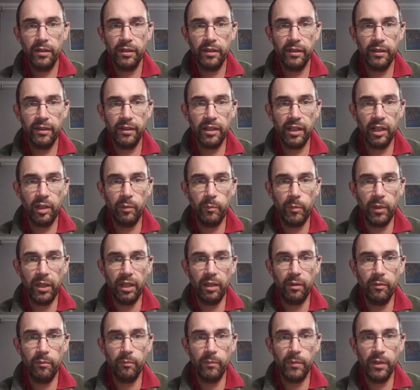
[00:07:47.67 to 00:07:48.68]
That's going to
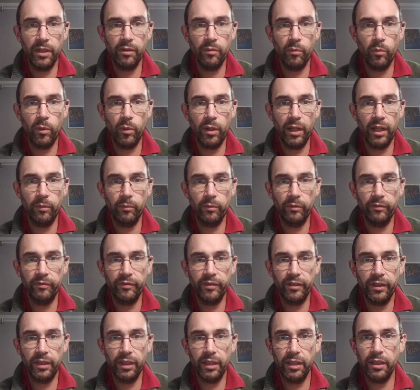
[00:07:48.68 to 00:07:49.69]
be Mr. Werewolf.
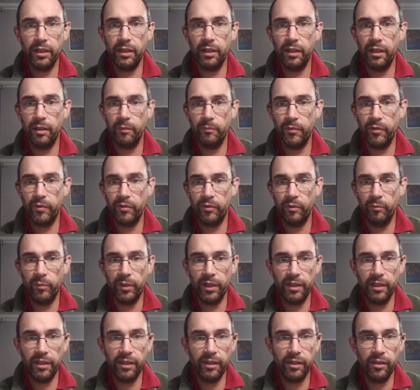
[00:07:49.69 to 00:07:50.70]
I think it's going to come through and
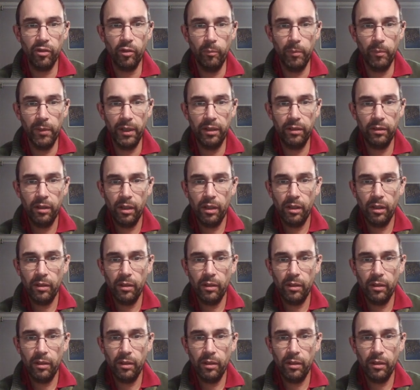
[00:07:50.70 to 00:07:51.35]
blitz this goblin.